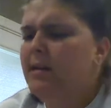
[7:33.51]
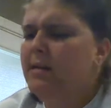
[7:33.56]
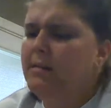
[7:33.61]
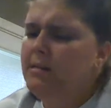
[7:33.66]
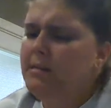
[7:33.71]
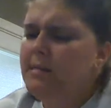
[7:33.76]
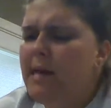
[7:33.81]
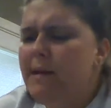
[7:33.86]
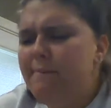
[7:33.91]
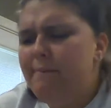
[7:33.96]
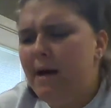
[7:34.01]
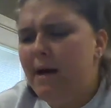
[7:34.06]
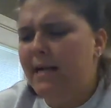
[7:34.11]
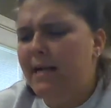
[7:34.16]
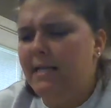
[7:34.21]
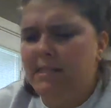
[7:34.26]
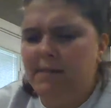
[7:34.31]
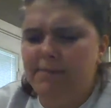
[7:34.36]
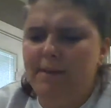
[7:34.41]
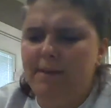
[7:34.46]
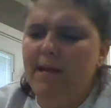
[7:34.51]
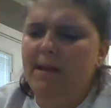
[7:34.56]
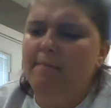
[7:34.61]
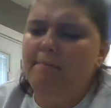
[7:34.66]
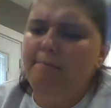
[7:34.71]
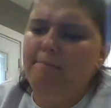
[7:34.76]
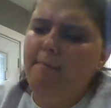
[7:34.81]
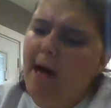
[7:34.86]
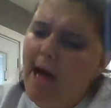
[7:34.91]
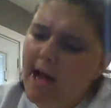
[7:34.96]
"Somebody's been
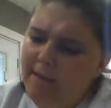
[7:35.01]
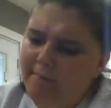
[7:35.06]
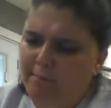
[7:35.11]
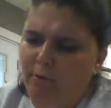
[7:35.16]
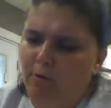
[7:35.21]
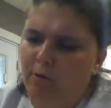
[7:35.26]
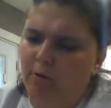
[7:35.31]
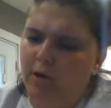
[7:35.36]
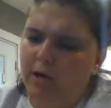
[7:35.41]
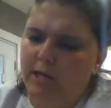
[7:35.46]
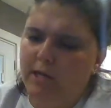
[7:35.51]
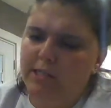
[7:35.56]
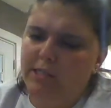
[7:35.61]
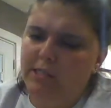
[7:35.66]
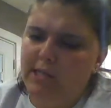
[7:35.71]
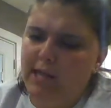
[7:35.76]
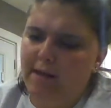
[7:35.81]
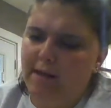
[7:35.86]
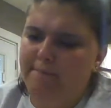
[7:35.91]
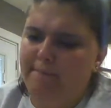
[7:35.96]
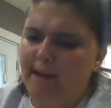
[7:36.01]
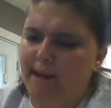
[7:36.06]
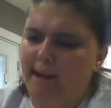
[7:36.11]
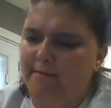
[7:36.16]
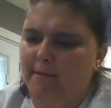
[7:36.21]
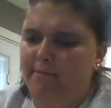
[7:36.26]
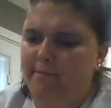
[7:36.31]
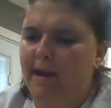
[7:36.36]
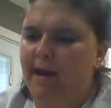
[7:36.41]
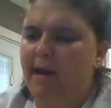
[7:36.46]
in my porridge," said
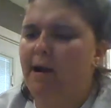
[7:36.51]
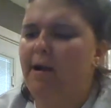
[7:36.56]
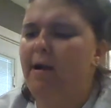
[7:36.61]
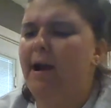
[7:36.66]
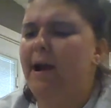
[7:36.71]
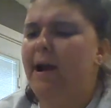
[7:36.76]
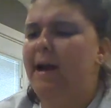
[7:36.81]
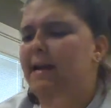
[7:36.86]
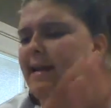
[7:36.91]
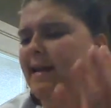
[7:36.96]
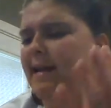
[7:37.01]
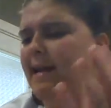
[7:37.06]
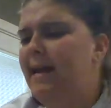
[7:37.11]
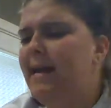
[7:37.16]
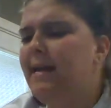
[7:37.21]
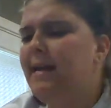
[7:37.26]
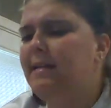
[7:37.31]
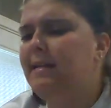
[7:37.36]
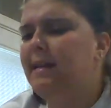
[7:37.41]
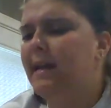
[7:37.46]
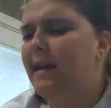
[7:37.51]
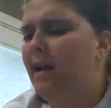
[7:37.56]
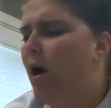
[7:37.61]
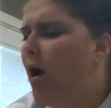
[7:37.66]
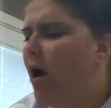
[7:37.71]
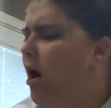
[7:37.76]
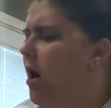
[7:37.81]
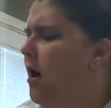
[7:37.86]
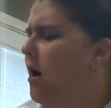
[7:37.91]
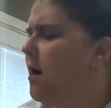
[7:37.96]
Baby Bear, "and eaten it
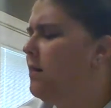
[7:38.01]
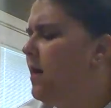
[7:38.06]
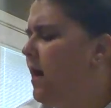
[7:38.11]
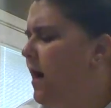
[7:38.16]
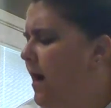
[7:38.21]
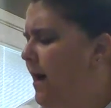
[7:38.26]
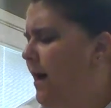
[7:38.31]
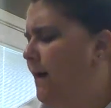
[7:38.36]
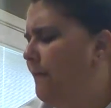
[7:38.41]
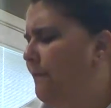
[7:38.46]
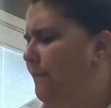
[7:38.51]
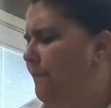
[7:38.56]
all up."